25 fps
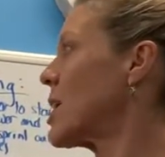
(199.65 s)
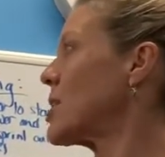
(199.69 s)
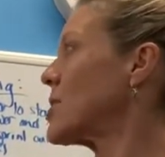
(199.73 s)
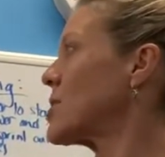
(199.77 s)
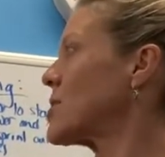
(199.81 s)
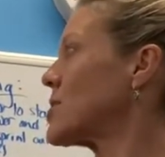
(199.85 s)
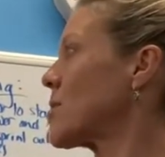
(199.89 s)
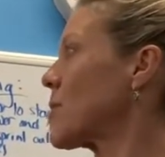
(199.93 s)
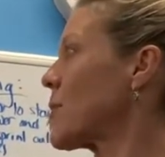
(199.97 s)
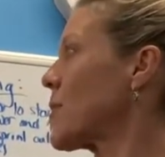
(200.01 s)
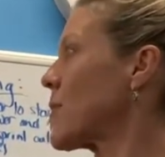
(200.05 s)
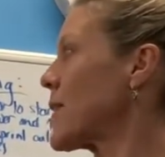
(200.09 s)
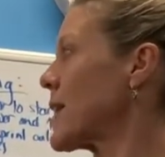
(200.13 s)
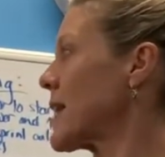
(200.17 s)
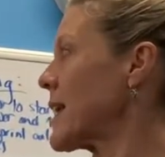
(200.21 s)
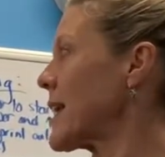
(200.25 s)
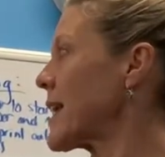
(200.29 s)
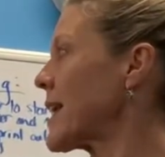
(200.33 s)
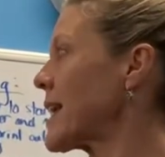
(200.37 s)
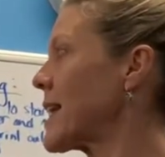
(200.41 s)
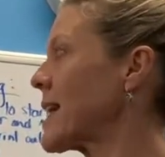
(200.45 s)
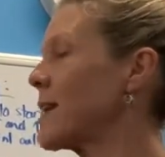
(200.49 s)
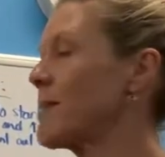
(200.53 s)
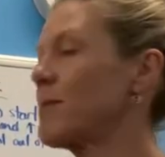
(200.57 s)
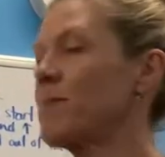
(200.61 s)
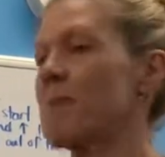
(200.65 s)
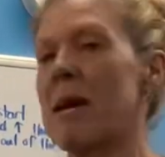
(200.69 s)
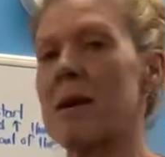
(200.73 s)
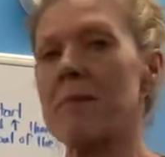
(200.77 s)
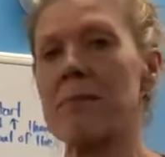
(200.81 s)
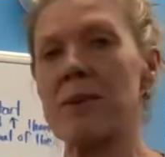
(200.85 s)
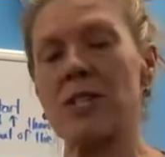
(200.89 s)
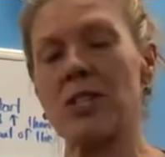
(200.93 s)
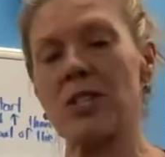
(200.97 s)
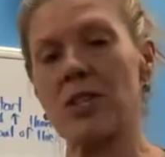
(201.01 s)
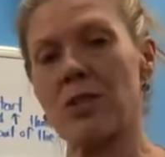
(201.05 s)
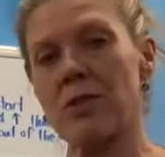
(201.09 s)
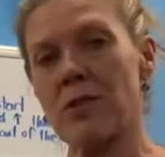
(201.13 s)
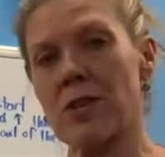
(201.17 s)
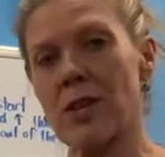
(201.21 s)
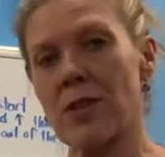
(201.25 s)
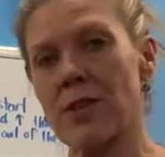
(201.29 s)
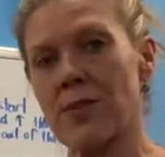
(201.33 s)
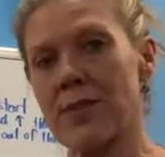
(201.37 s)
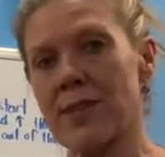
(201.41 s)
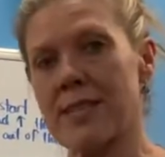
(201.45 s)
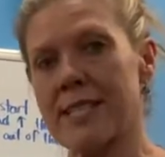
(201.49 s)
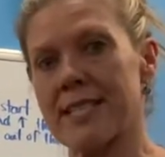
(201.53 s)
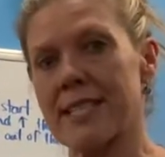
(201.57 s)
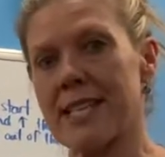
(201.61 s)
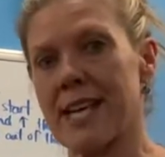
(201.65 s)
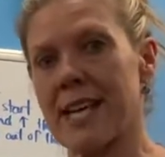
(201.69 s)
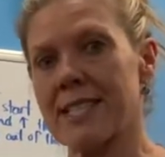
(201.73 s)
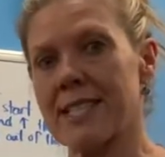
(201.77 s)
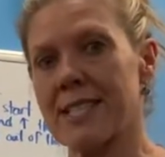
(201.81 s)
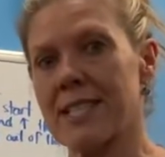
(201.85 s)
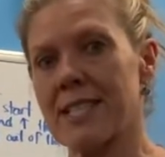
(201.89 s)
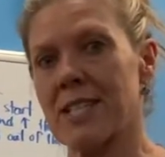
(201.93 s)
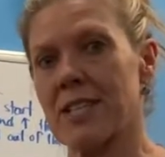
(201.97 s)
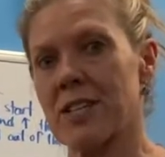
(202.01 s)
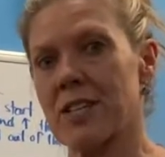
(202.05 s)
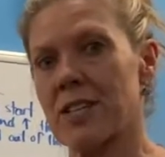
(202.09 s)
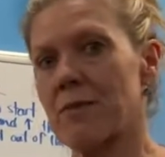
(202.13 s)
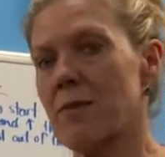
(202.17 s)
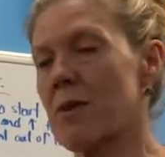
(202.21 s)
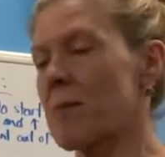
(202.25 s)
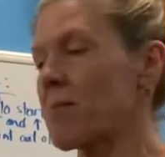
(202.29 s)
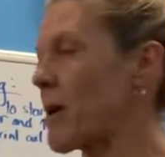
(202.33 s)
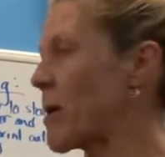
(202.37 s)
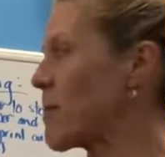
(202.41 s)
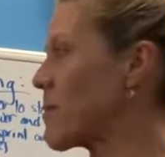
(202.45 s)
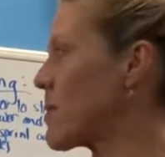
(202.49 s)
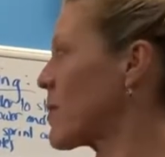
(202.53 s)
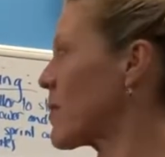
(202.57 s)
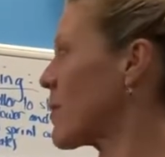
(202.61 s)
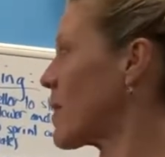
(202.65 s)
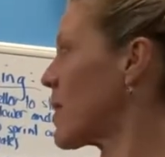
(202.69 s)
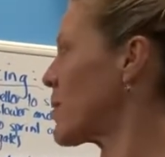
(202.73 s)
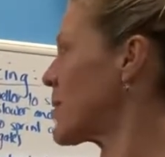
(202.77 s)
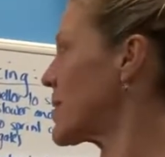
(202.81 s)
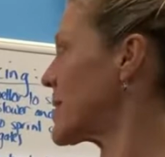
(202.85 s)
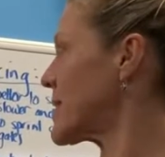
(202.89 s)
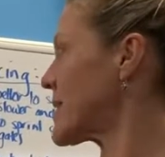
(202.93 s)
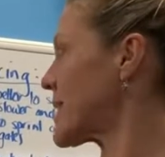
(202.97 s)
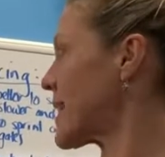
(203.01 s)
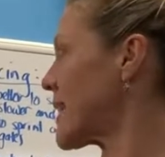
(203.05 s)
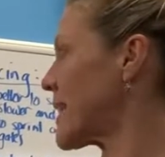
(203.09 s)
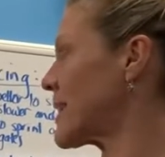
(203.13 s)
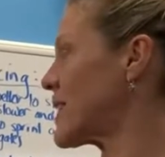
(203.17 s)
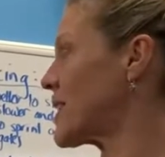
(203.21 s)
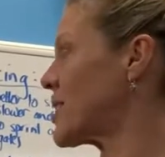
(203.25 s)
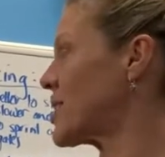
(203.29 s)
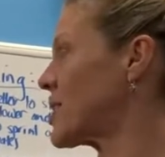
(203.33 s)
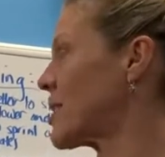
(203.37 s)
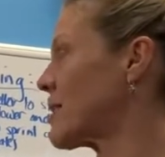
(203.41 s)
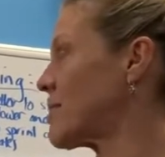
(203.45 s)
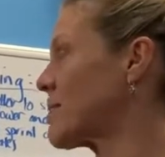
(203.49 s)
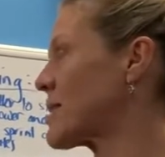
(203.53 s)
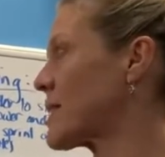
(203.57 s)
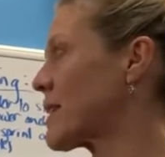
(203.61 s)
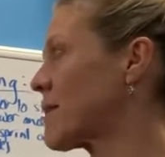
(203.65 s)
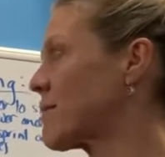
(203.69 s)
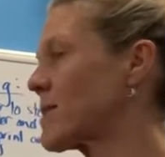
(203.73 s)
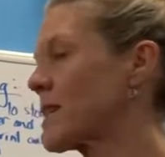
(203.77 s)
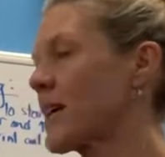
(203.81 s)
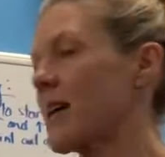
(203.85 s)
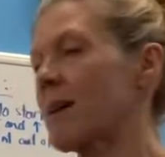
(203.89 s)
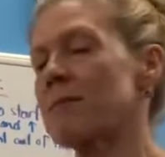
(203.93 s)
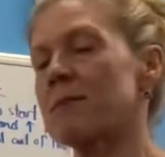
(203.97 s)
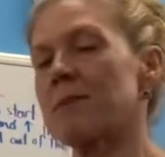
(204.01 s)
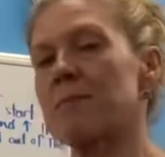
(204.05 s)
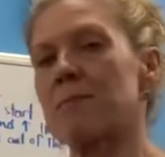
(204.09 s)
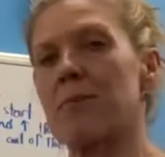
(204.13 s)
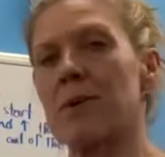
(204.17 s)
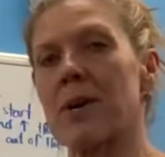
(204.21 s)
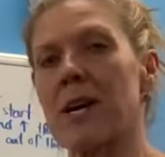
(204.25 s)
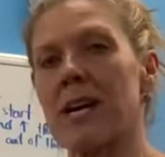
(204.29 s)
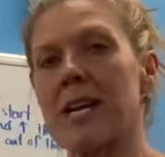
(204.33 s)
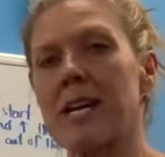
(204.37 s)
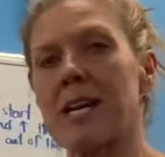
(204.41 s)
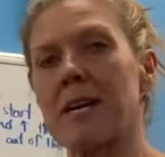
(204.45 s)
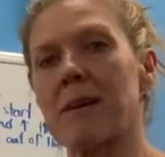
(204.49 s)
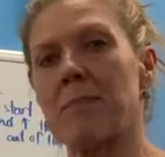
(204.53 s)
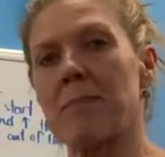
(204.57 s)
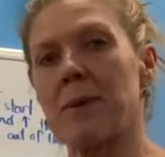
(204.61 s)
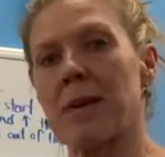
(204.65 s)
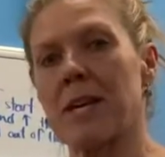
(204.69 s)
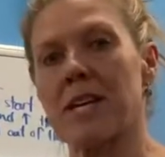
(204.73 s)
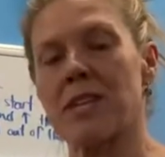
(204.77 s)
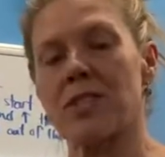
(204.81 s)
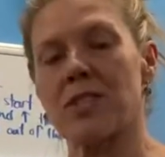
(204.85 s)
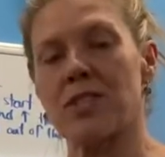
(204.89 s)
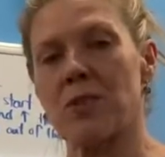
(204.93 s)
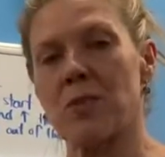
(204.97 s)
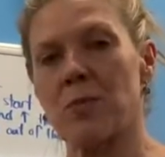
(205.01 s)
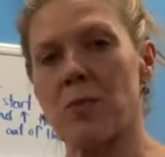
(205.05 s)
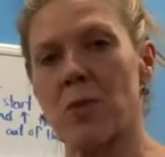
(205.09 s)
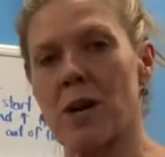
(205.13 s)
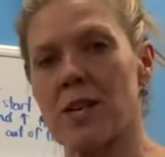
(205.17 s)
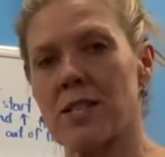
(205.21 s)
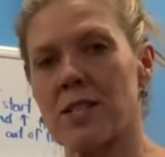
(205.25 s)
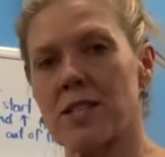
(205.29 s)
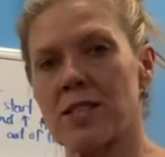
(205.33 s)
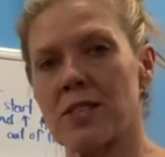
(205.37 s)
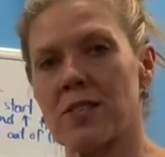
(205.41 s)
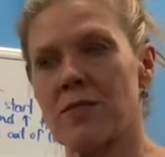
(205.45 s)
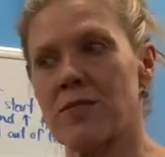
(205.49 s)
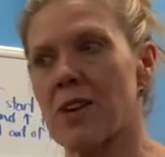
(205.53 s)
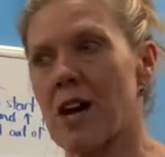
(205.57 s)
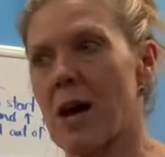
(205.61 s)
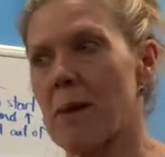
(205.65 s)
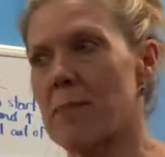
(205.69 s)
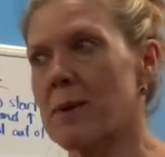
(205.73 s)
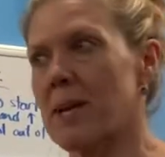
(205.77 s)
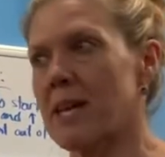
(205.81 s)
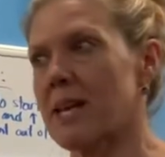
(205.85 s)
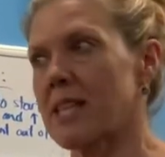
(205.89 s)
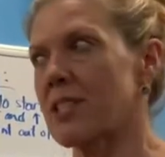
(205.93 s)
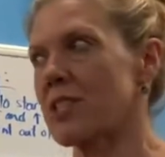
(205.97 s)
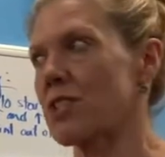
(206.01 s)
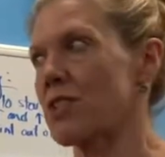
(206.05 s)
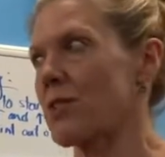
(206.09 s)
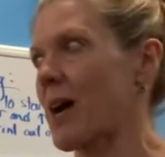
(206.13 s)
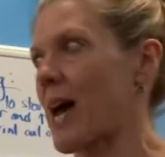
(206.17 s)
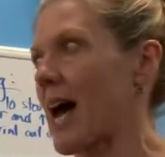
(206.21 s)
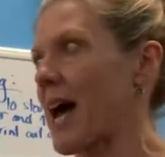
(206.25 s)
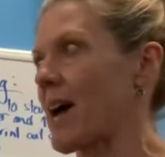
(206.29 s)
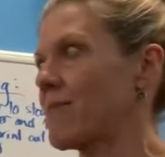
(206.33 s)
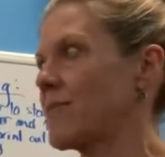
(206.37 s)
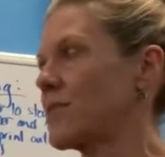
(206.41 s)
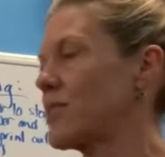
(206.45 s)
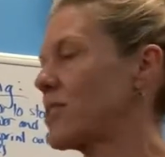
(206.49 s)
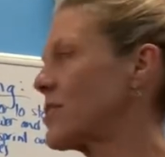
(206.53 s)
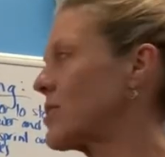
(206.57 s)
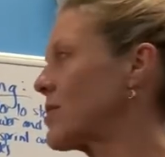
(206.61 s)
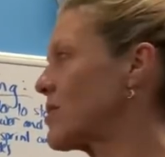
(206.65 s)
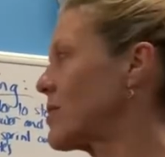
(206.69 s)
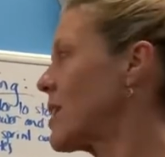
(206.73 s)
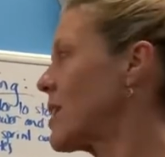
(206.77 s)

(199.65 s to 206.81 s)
So thinking maybe 2 to 3 sets here. Remember what we say in the gym, sometimes break because you want to, not because you have to.